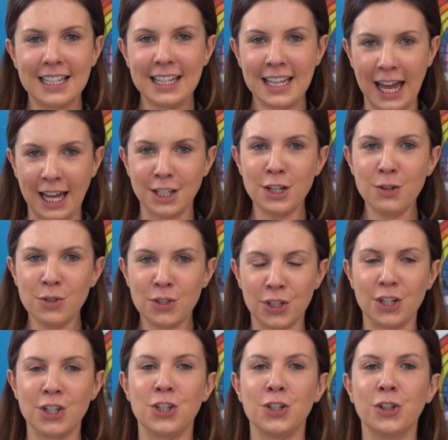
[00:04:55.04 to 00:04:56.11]
Can you
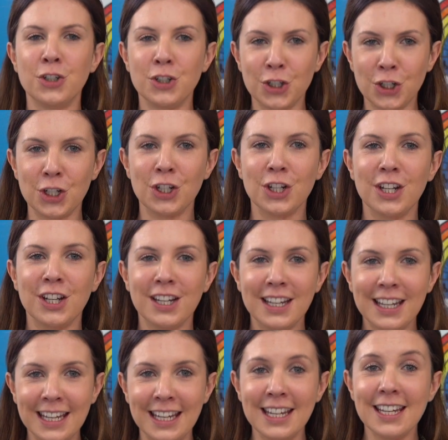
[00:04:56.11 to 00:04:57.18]
touch your
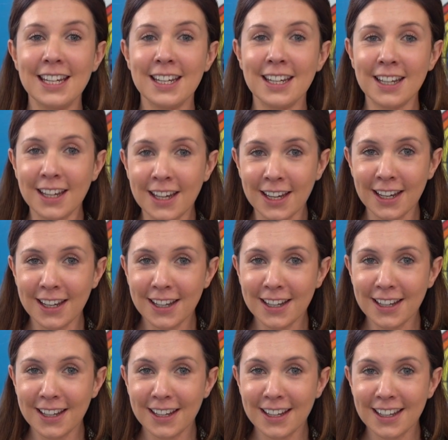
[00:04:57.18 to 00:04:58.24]
cheek?
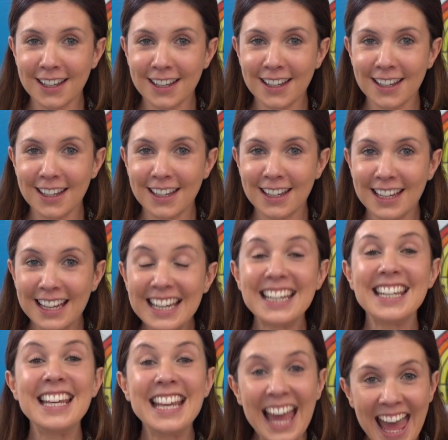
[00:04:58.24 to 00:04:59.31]

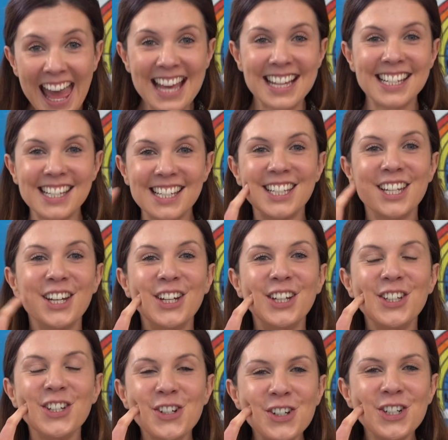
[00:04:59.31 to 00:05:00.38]
Yes,
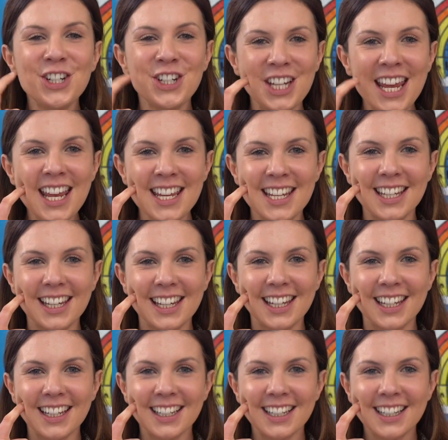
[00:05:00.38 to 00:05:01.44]
your
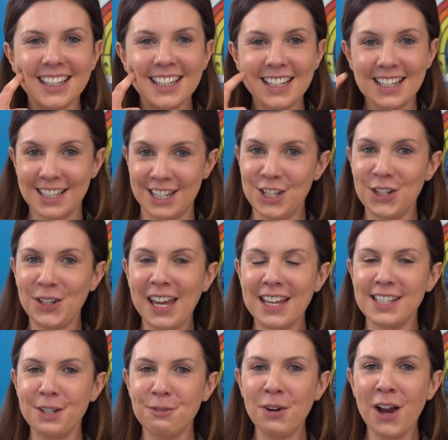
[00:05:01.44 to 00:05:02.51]
cheek. Did you get it